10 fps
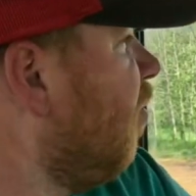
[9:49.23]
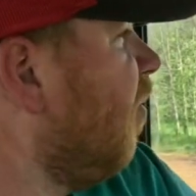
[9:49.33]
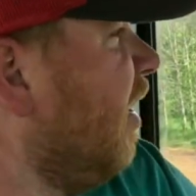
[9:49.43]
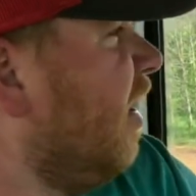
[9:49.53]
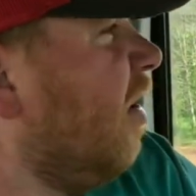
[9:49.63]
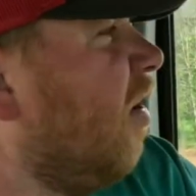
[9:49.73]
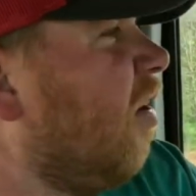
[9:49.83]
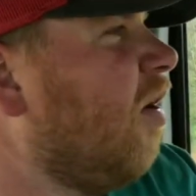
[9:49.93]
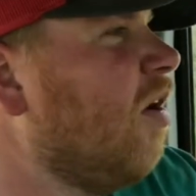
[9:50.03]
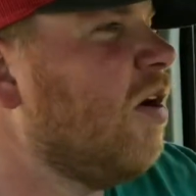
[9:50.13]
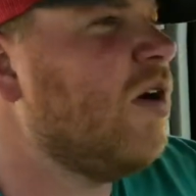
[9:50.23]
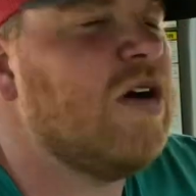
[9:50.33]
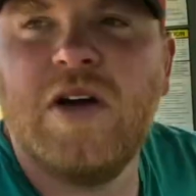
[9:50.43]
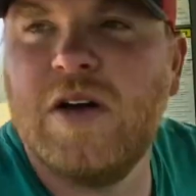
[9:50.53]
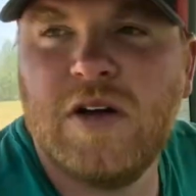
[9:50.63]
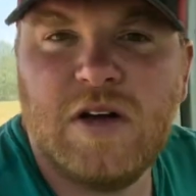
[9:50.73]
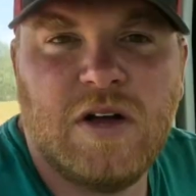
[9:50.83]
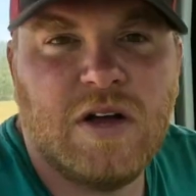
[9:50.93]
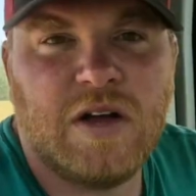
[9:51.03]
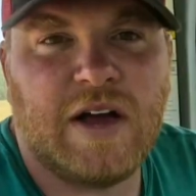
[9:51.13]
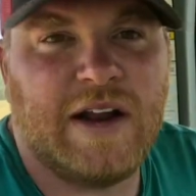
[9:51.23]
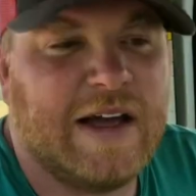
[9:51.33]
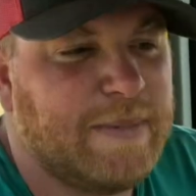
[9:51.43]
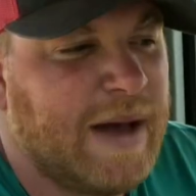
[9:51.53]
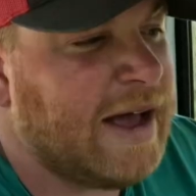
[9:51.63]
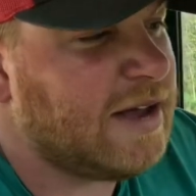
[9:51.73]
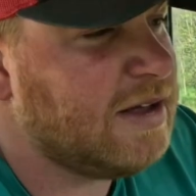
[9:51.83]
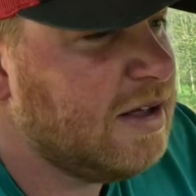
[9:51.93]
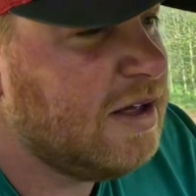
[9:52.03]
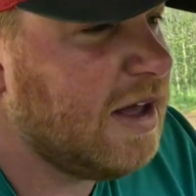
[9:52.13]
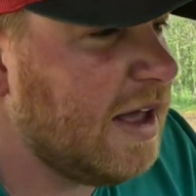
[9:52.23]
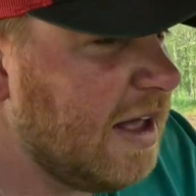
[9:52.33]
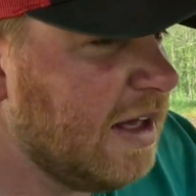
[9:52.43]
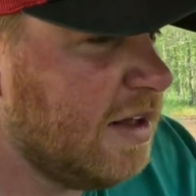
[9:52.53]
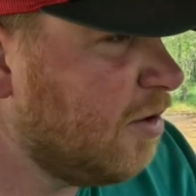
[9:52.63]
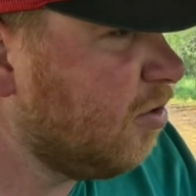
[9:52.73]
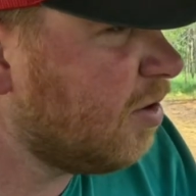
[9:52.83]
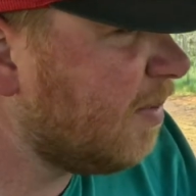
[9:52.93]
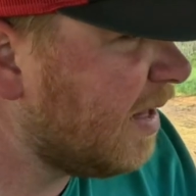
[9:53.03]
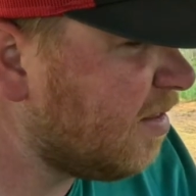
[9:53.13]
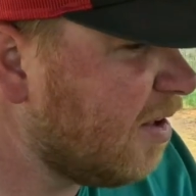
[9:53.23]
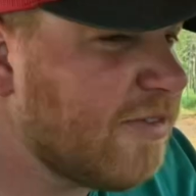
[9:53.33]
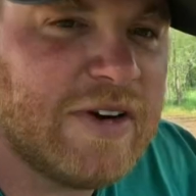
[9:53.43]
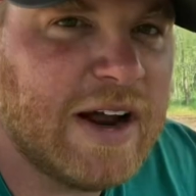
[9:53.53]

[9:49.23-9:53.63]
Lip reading: we are gonna head back and do some of that stuff for